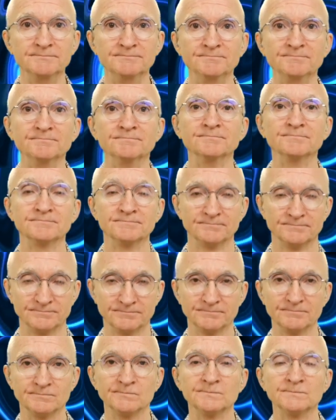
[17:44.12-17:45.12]

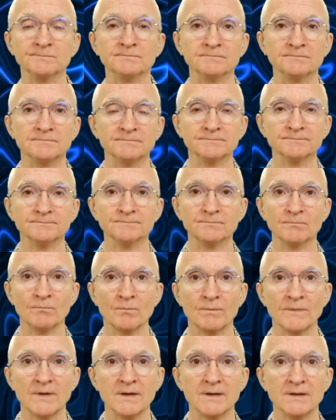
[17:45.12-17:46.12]

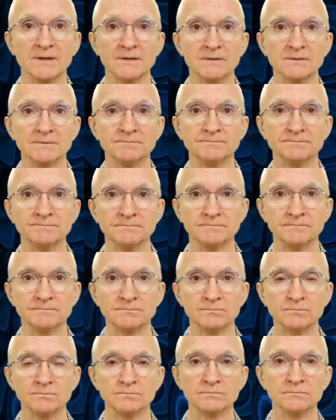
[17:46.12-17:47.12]

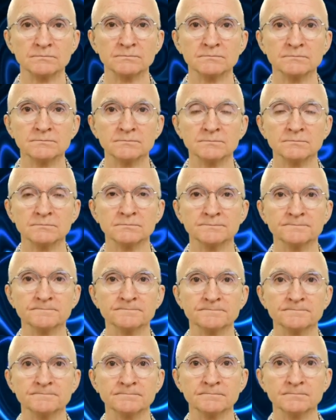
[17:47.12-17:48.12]

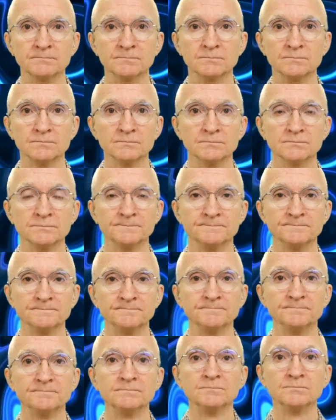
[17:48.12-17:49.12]

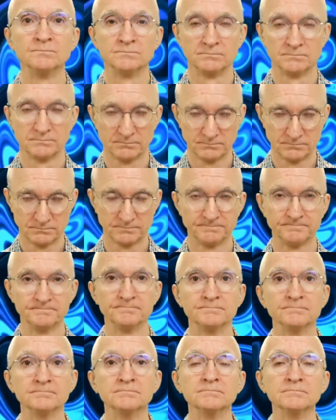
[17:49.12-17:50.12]

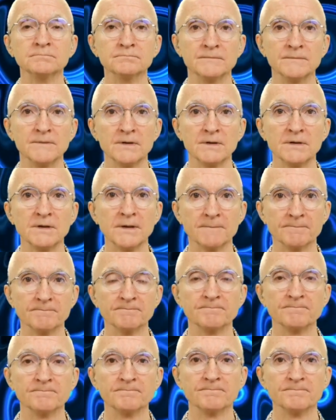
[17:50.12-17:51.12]

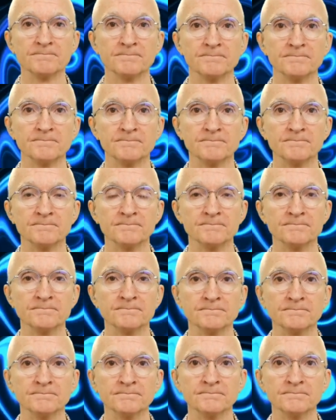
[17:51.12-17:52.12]
(not speaking)